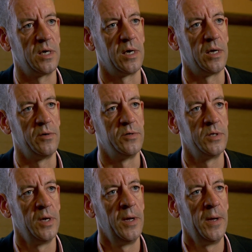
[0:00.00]
and
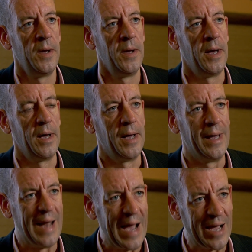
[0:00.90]

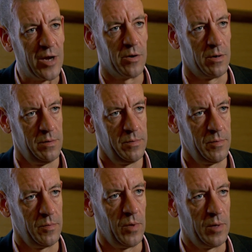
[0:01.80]
an anger
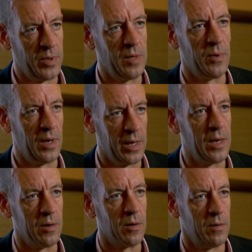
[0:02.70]
when people
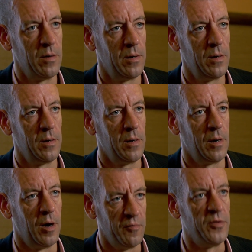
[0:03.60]
hear
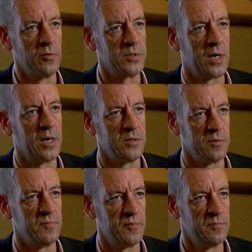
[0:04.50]
of those kind
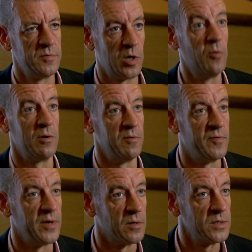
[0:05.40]
of total
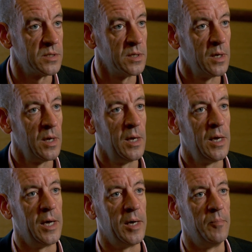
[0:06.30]
figures.
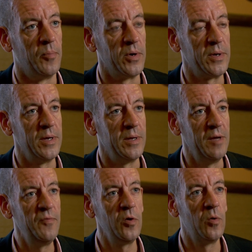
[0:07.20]
But
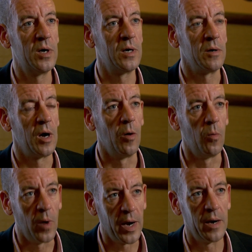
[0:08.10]
if you are
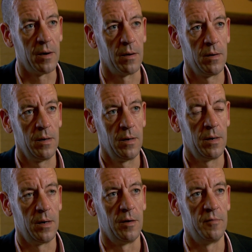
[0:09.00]
aware
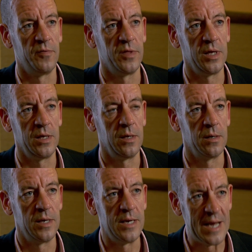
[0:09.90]
of the
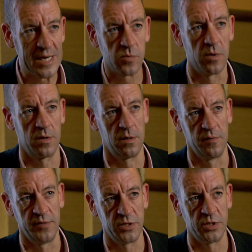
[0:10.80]
network
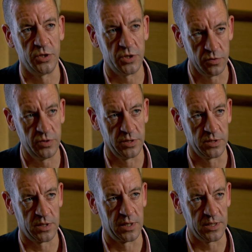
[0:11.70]
of
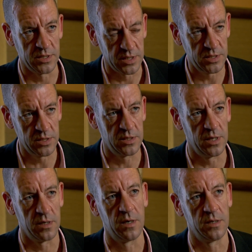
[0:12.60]
institutions that existed
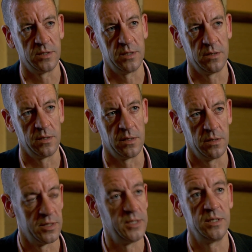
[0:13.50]
in Ireland in the
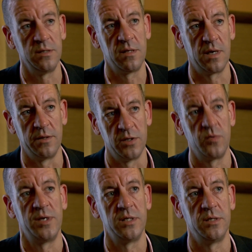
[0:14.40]
19th and the
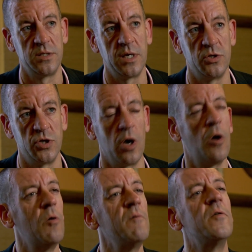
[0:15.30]
20th century, a
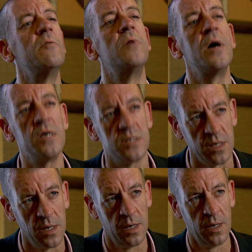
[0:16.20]
whole
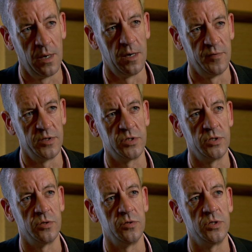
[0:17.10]
variety of
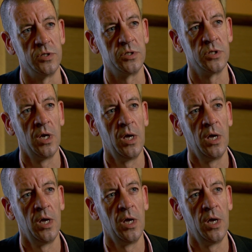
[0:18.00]
institutions,